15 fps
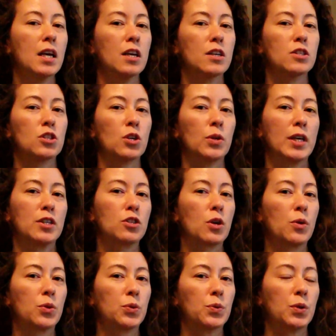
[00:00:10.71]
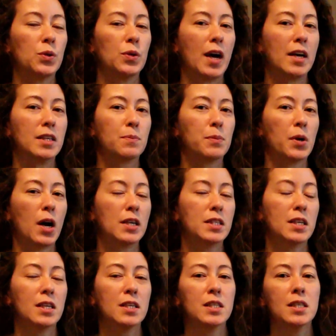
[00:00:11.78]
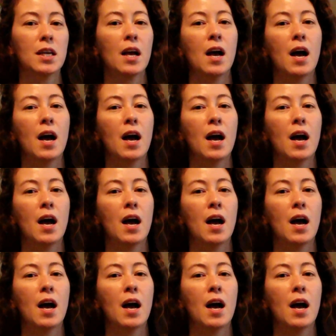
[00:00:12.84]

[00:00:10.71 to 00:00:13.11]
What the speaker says: So let's go through that process.